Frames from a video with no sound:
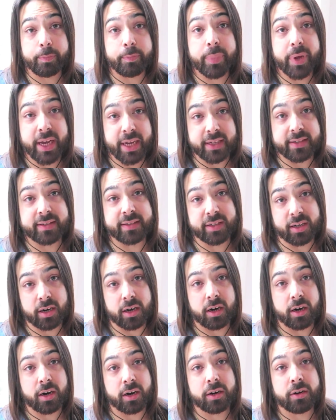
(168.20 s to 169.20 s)
big
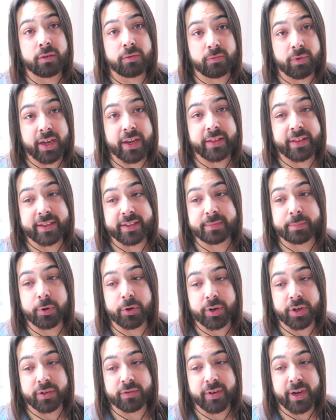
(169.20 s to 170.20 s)
star in this
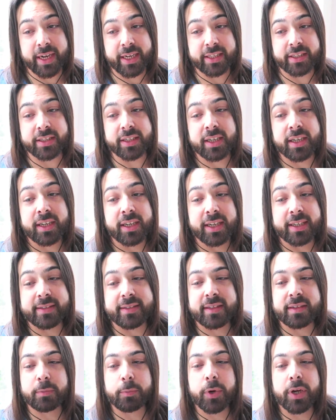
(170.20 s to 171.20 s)
product range
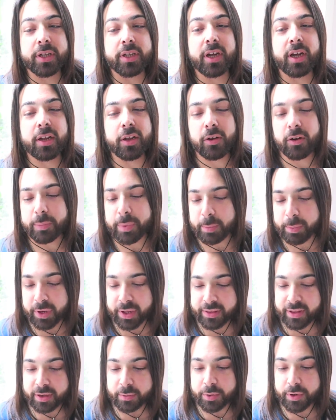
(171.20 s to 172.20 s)
is one a lot of people
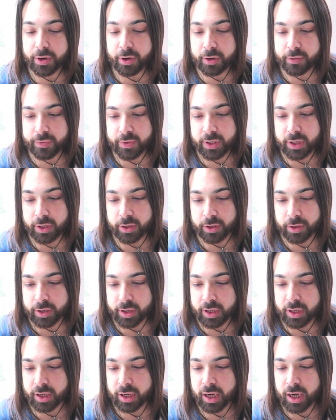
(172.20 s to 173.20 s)
I think would
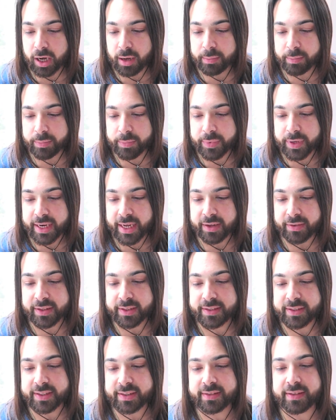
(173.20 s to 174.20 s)
overlook. Now
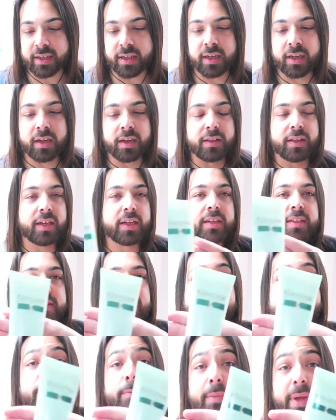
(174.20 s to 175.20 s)
this is the
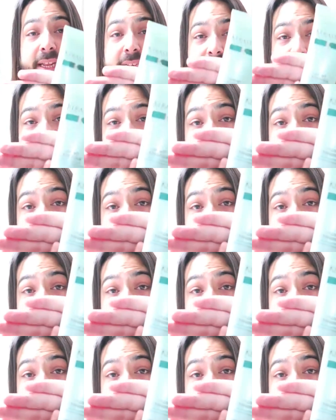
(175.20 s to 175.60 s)
Ciment